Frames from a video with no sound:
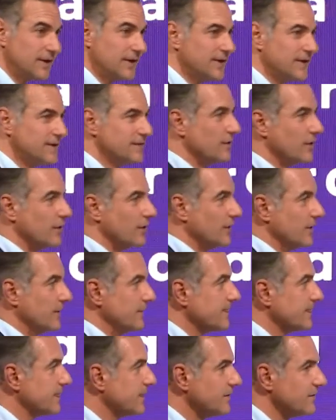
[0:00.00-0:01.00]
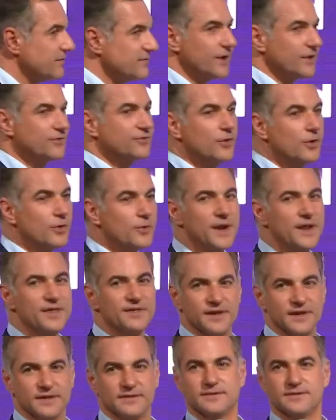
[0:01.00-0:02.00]
So Virtuo, what is
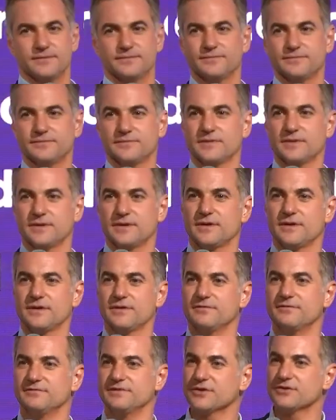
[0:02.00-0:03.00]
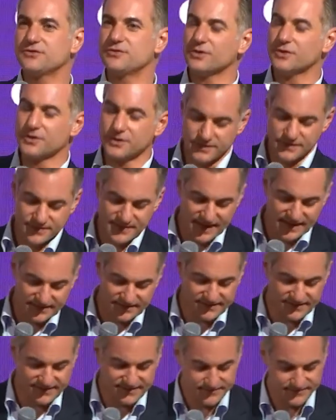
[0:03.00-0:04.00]
it? Virtuo,
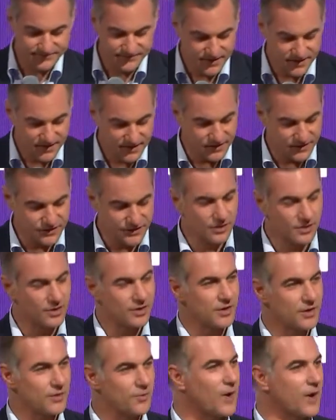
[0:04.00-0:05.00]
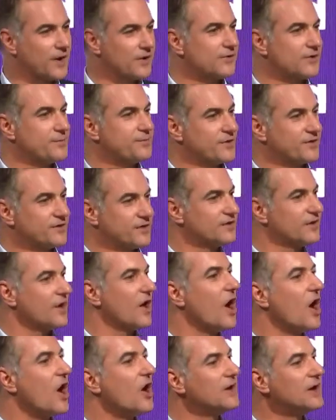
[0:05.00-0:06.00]
that's, you know, 100%
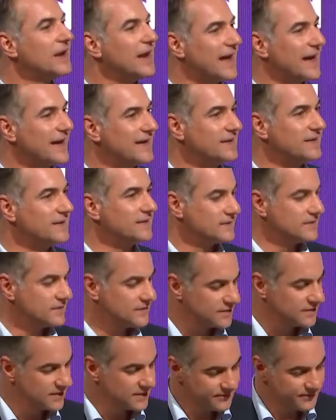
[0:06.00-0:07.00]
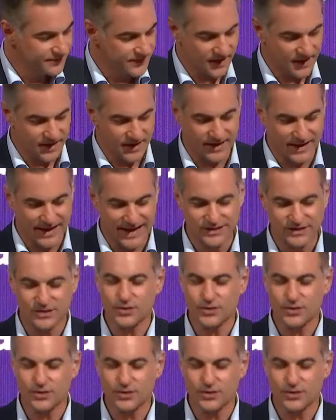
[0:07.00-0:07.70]
online and